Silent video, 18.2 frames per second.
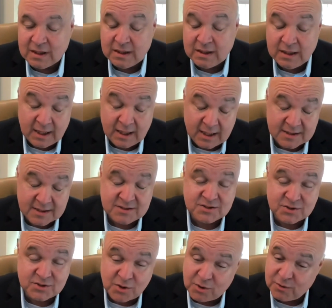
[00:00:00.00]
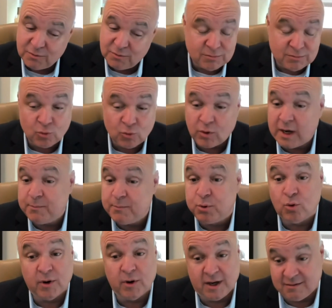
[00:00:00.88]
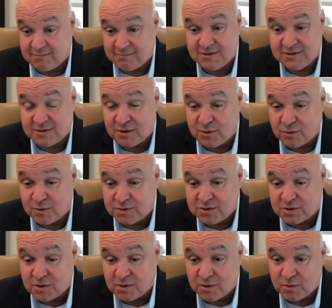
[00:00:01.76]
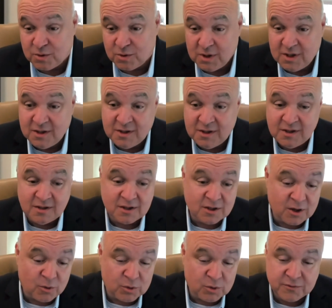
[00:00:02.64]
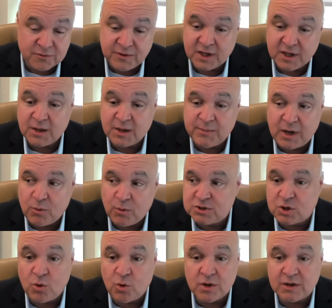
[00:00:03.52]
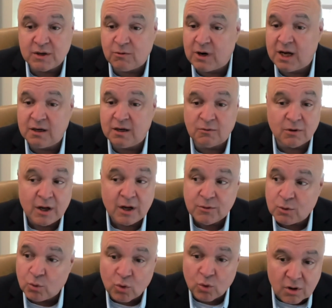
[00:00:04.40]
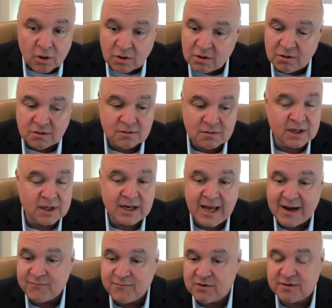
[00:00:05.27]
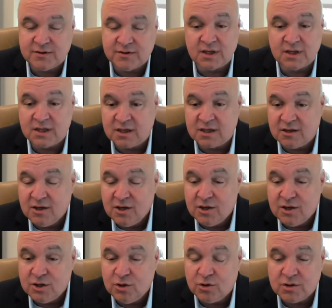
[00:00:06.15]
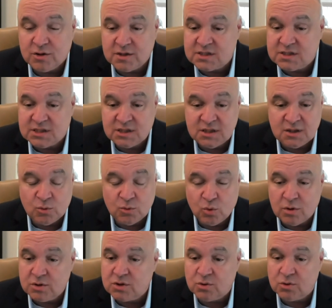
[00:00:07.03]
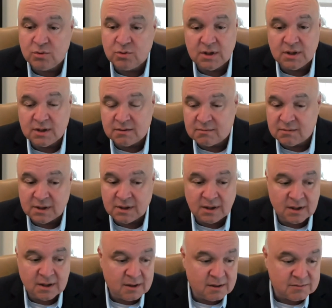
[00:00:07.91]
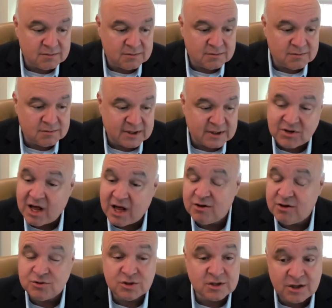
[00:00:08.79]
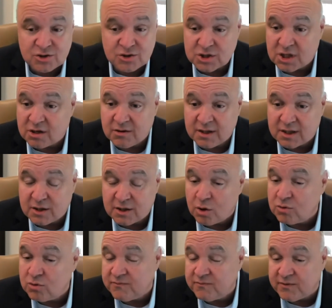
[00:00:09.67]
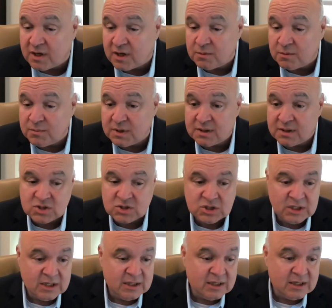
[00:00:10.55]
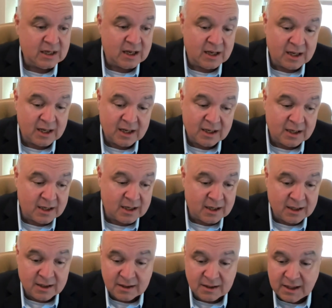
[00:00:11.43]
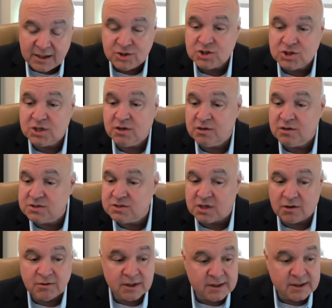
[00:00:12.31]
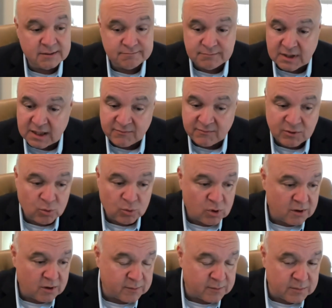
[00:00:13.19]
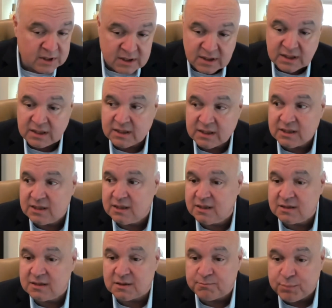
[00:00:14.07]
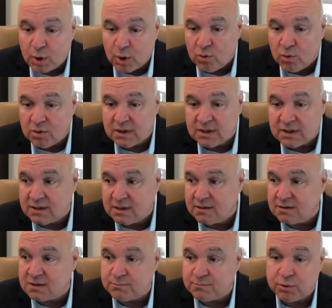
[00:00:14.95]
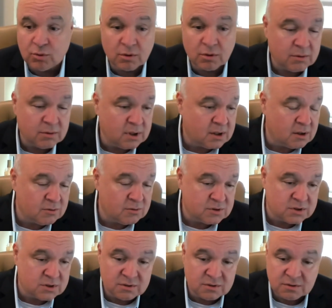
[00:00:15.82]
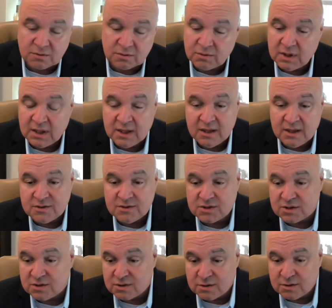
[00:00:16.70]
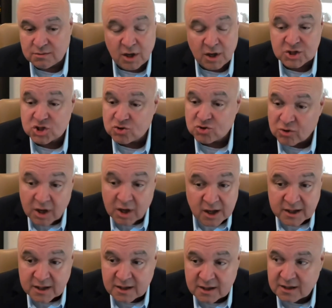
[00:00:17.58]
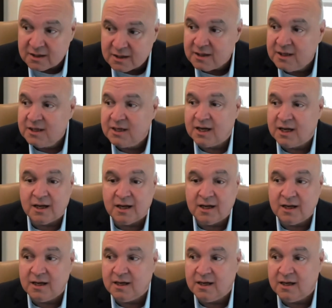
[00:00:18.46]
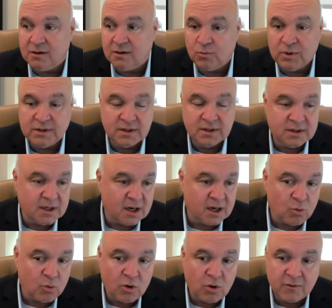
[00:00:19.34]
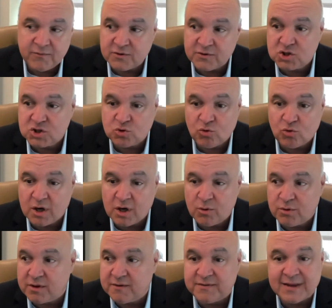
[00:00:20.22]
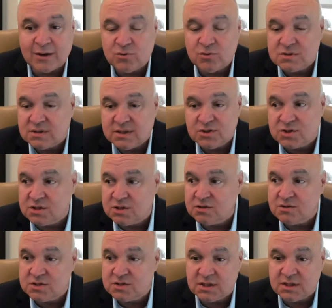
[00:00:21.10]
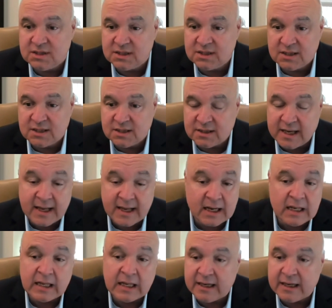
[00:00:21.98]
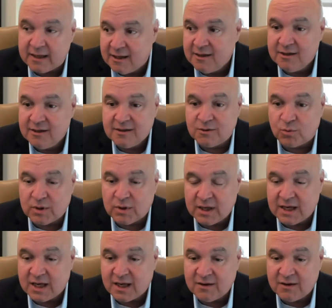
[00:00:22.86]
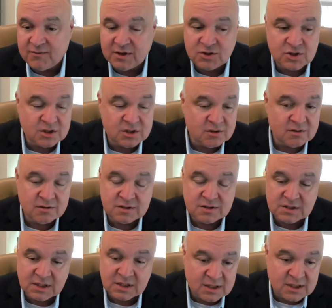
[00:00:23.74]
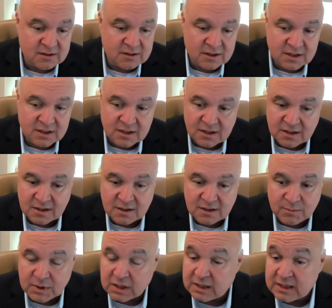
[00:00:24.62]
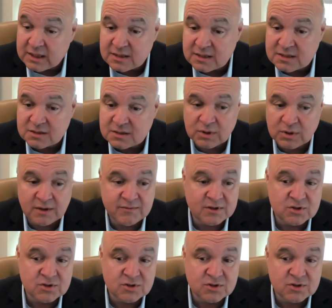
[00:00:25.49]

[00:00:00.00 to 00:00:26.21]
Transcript: Yeah, so great point. So, so you know, when you think about what's going around around the world and everything, you're going to see we're doing uh, technology and engineering, co-development. Uh, uh, engineers are in everywhere from India to Poland to Puerto Rico to to Australia. Uh, we did the Air Warfare Destroyer with a thousand engineers sitting in Adelaide. We have engineers in in the Middle East. We have